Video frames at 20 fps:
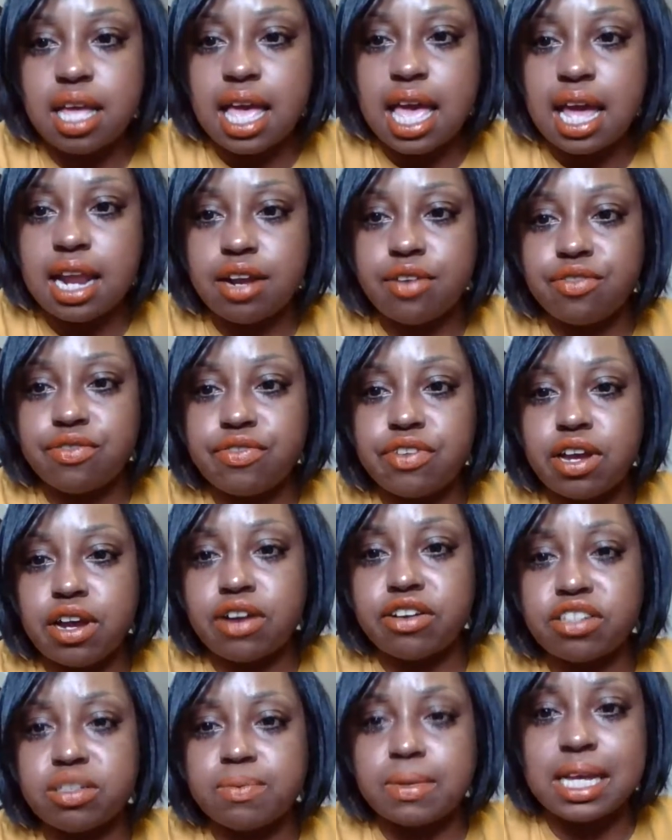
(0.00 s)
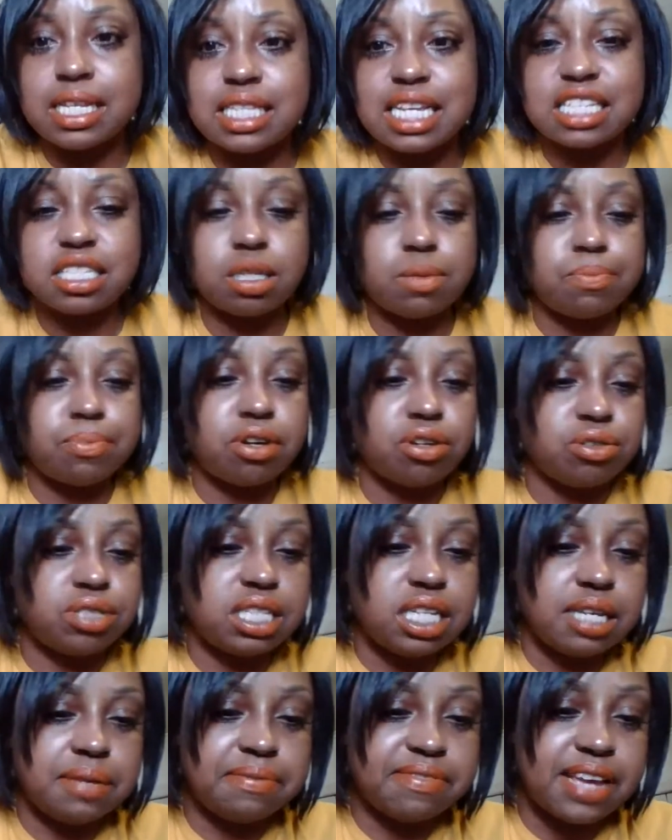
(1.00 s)
adenovirus base. That's a
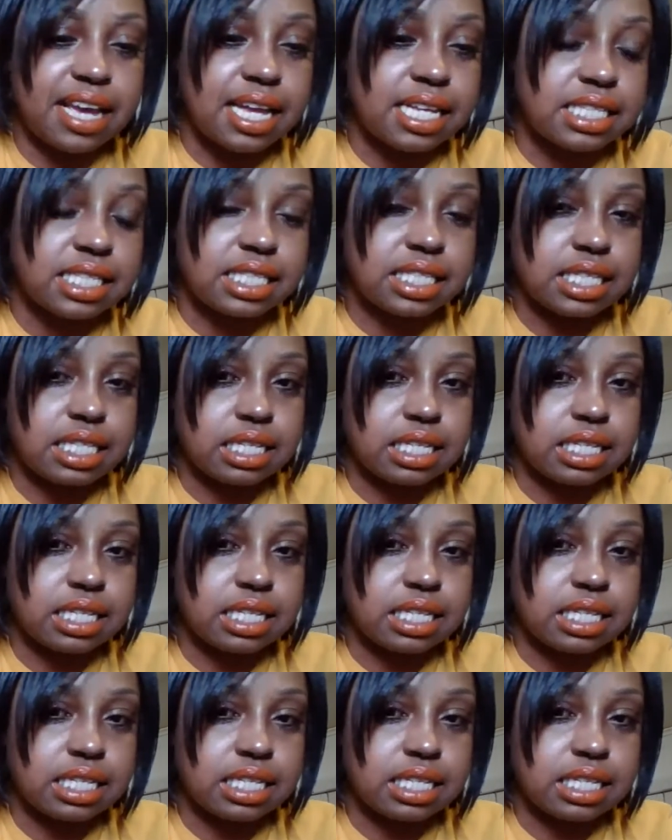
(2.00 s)
protein base.